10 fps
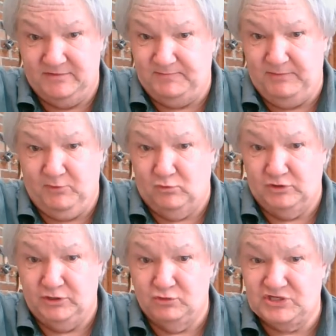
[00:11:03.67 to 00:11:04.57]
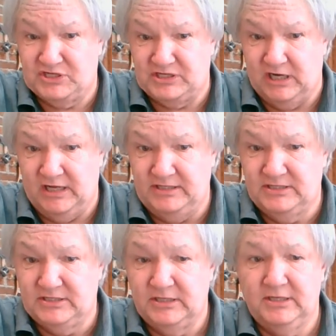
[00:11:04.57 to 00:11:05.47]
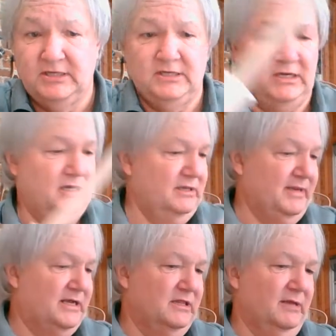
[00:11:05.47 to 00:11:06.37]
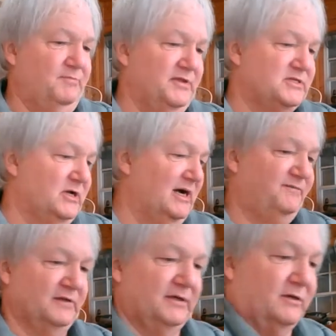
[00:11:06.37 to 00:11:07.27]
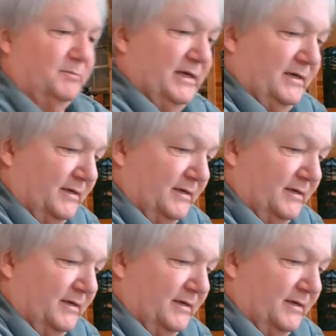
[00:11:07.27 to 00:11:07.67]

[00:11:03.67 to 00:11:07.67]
people will use scuds. Let me clip this off a little bit.